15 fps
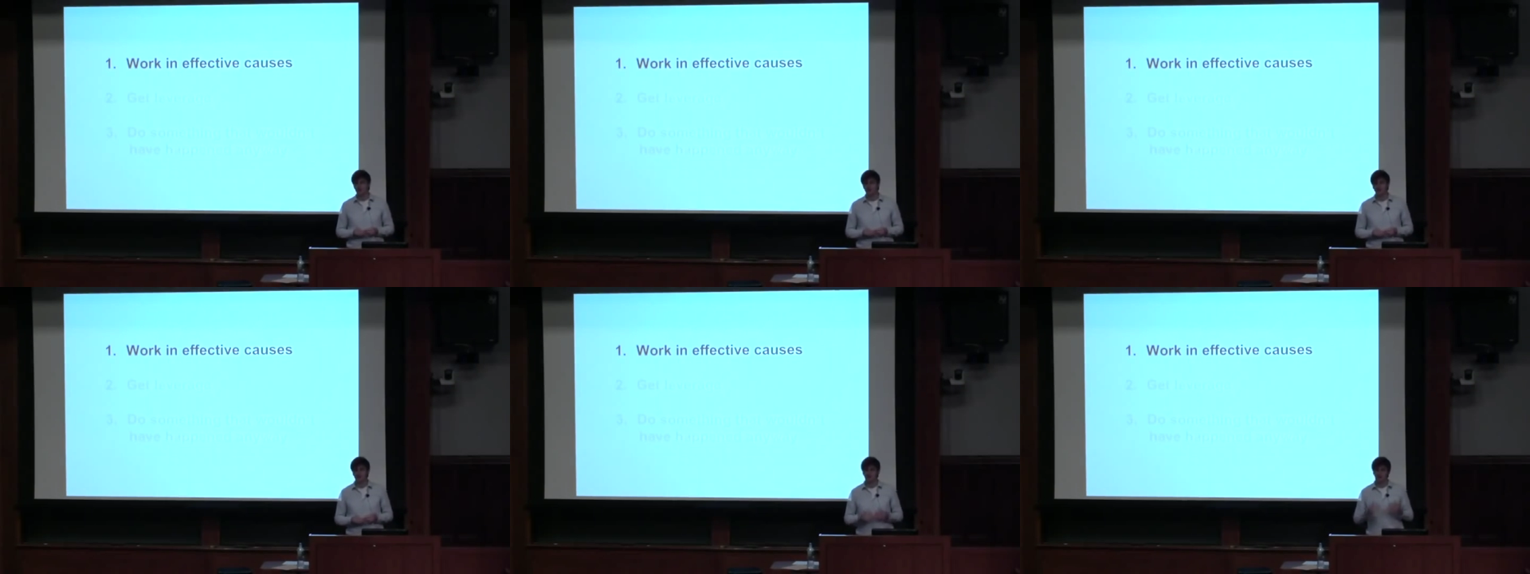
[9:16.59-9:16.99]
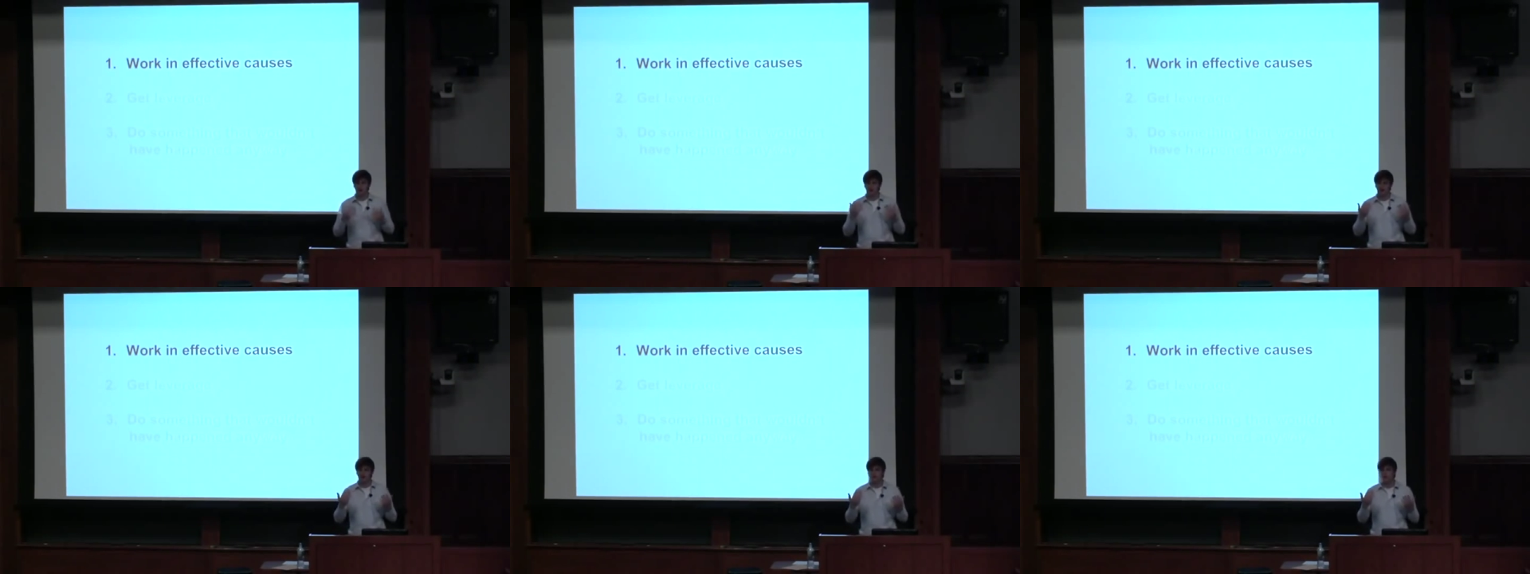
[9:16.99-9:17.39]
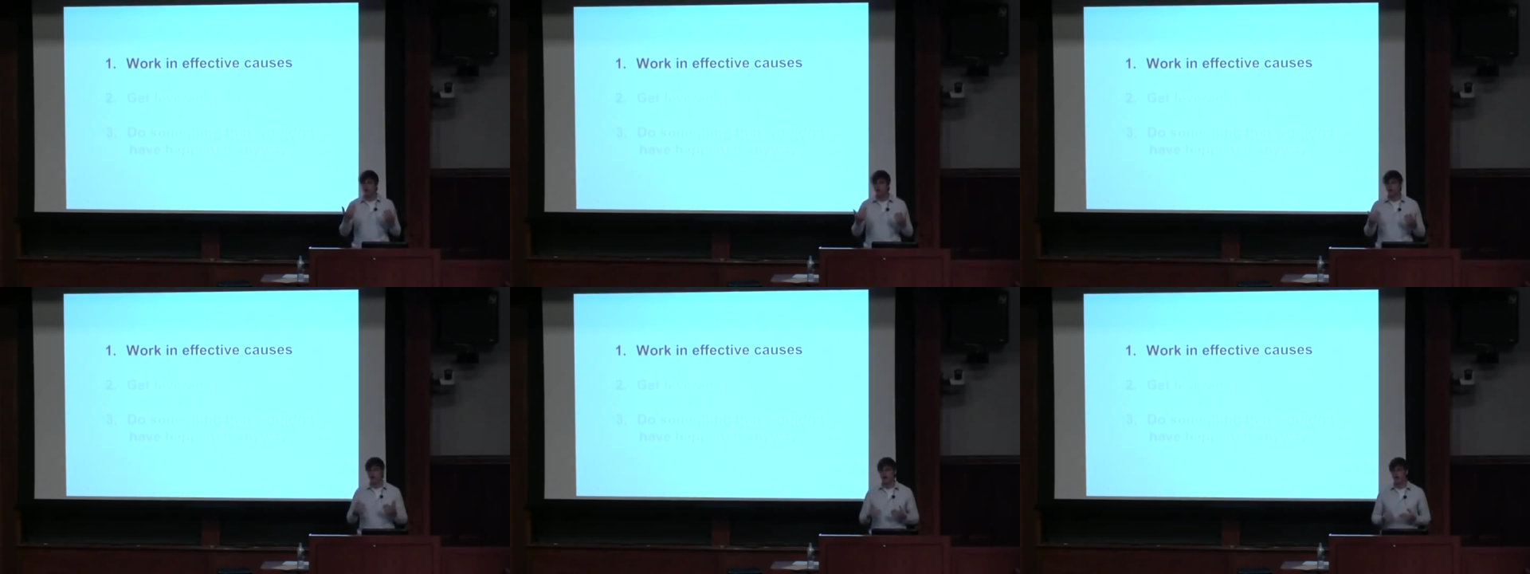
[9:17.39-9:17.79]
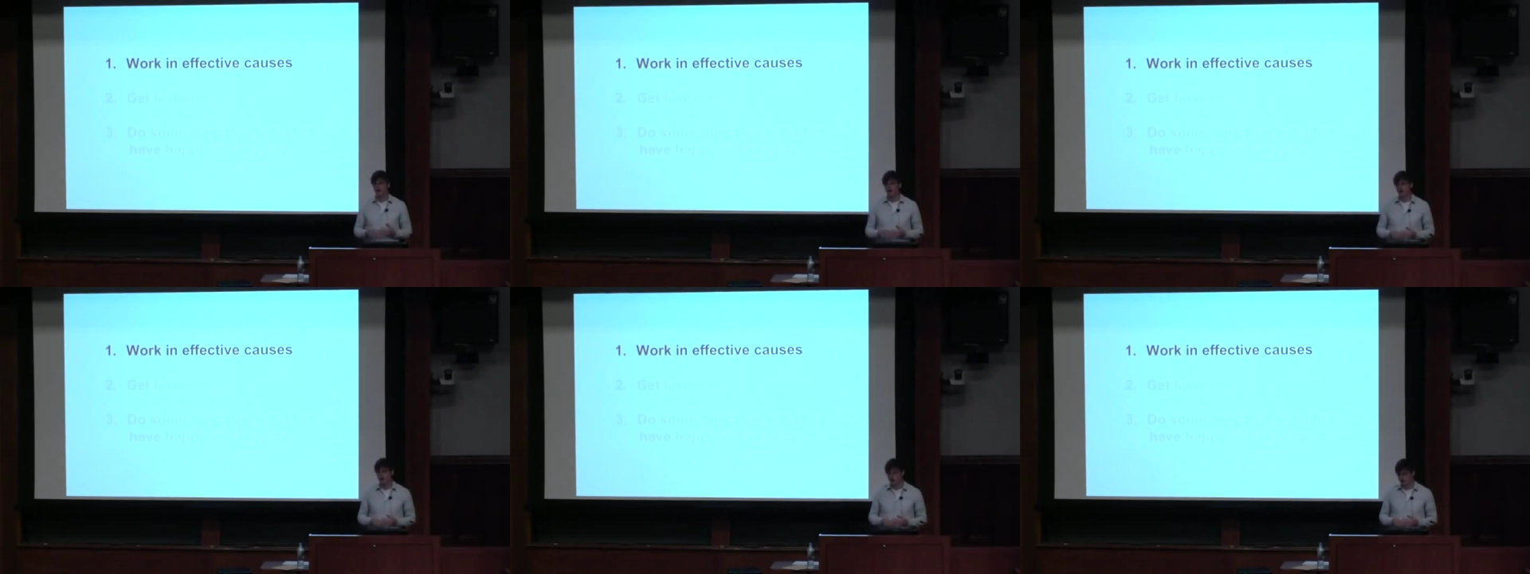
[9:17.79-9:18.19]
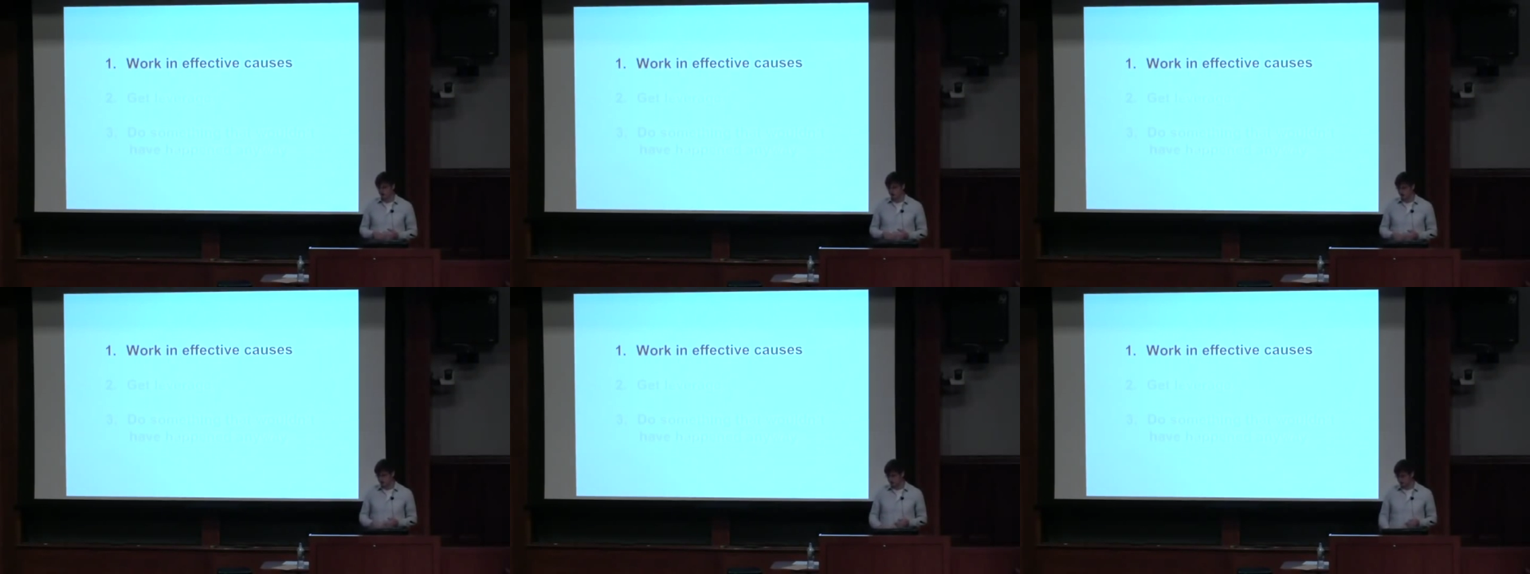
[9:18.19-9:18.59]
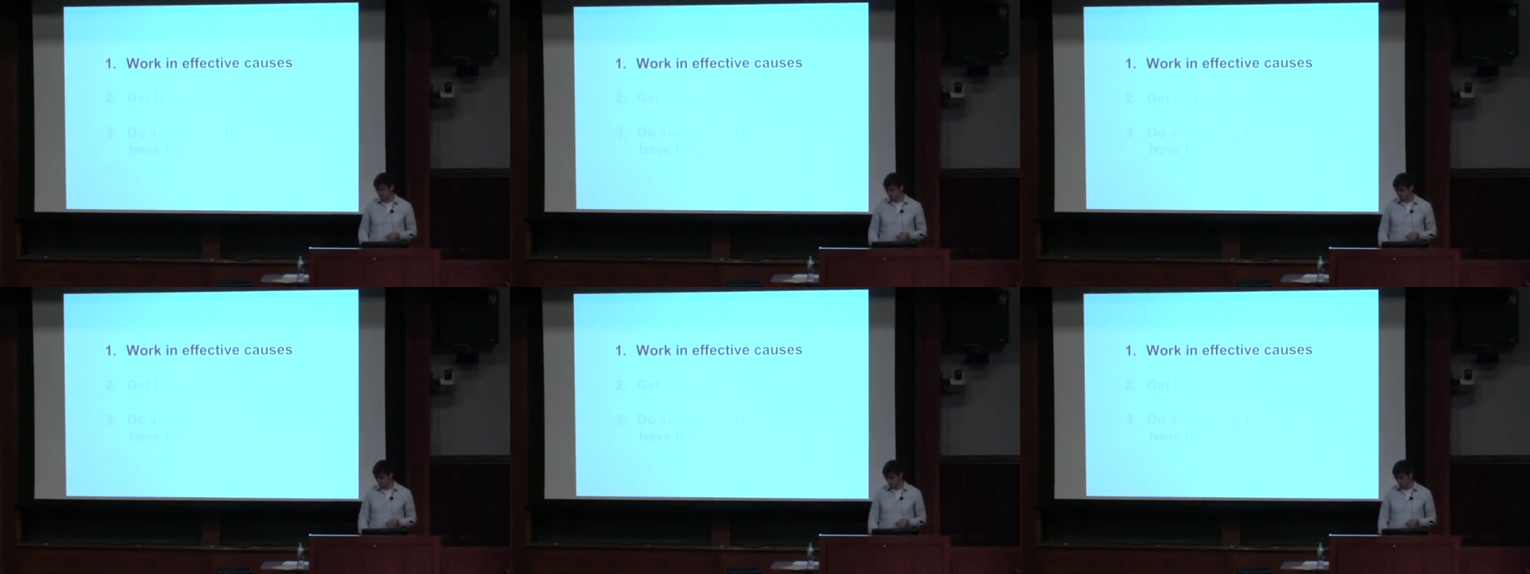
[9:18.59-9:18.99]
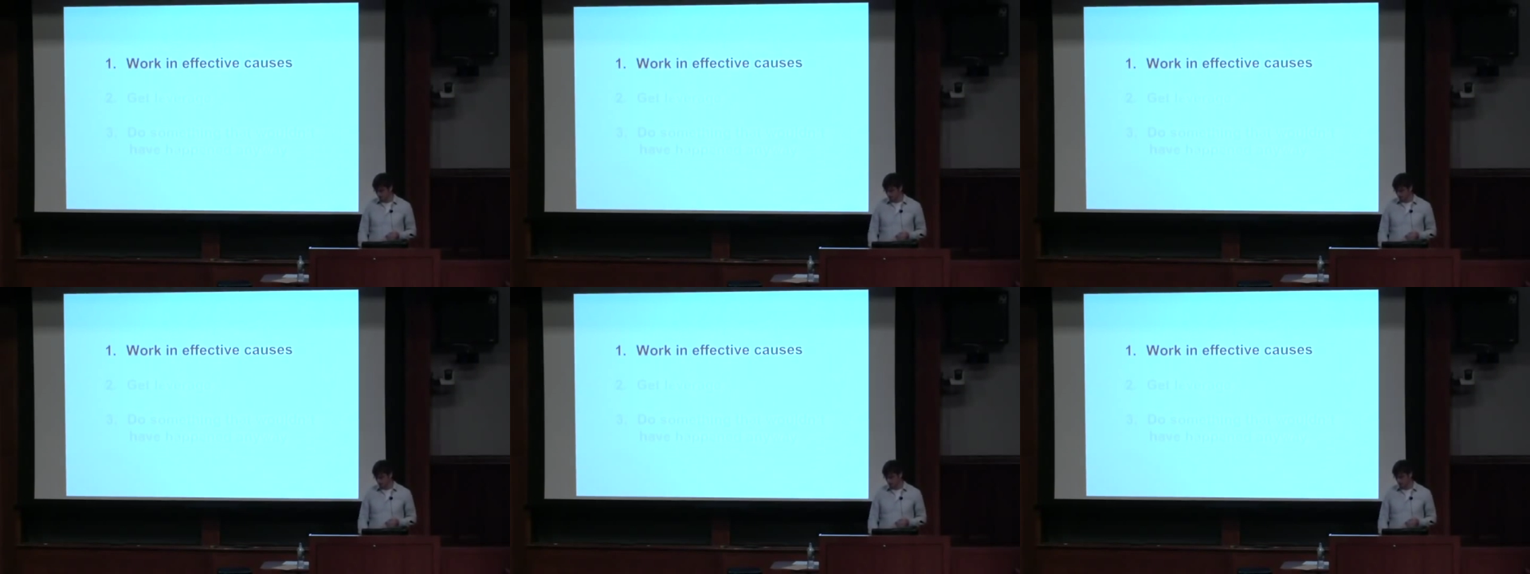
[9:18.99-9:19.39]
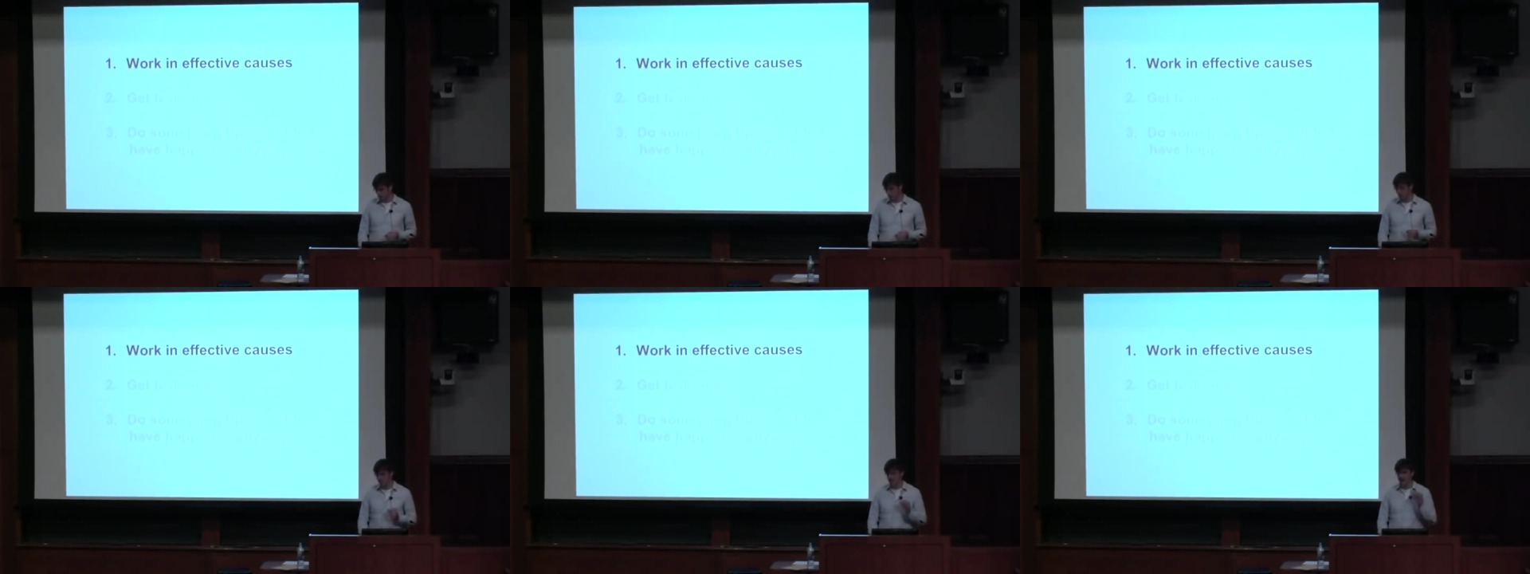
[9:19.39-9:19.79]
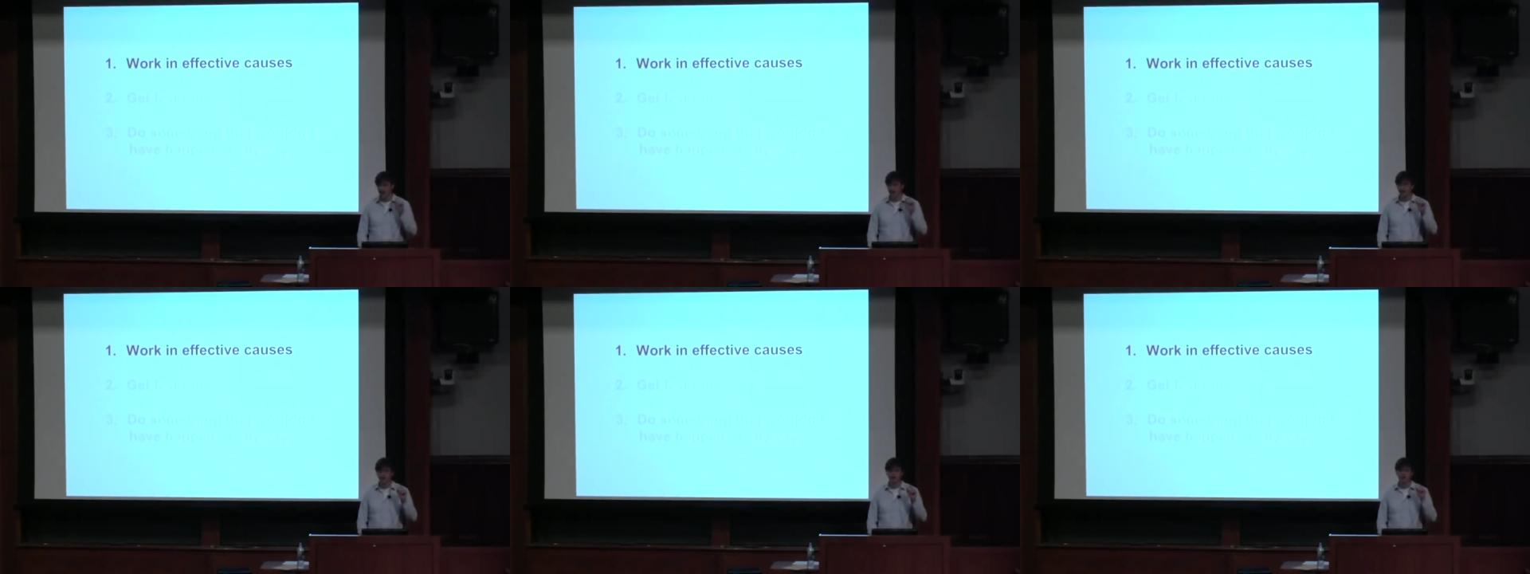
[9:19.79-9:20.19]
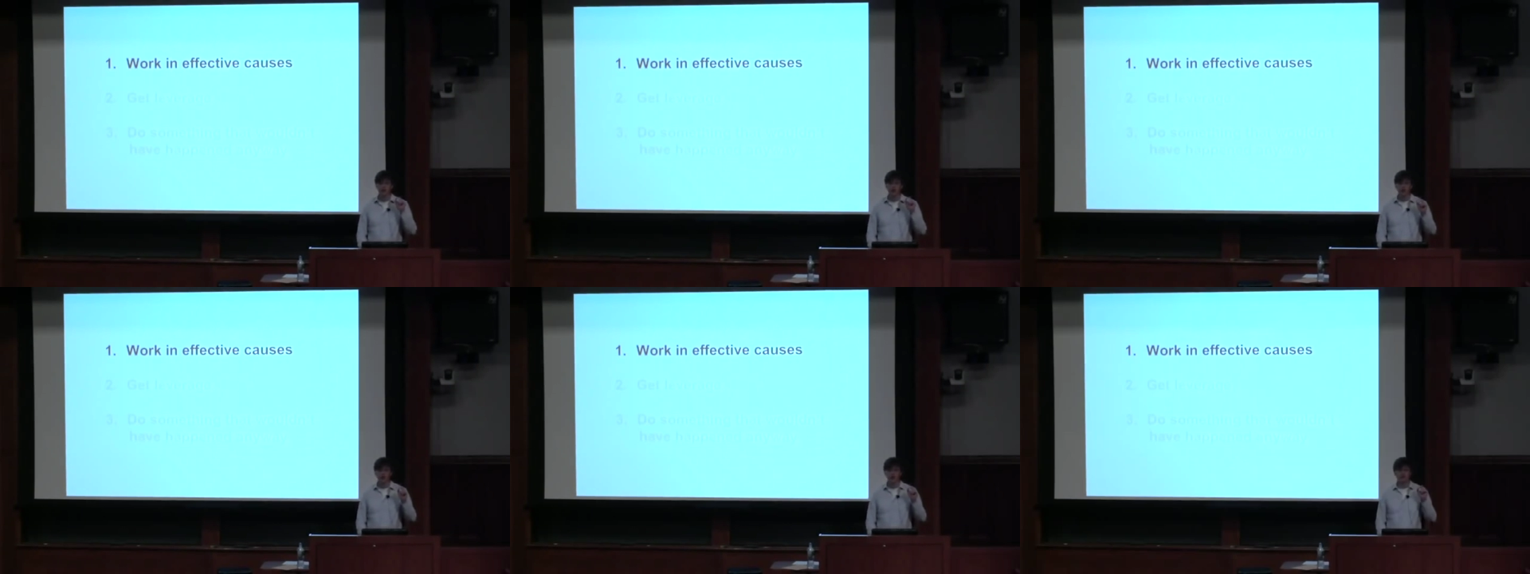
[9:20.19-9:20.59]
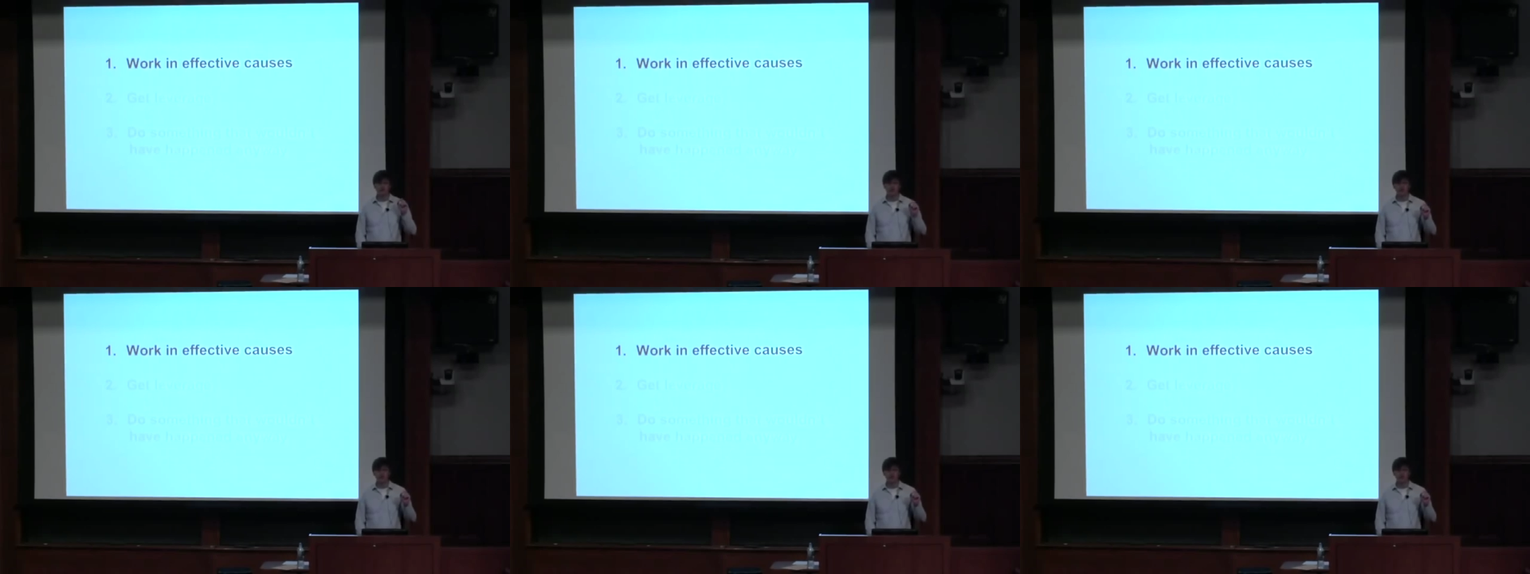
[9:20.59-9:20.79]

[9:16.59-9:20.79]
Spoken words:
[unreadable: no face in view]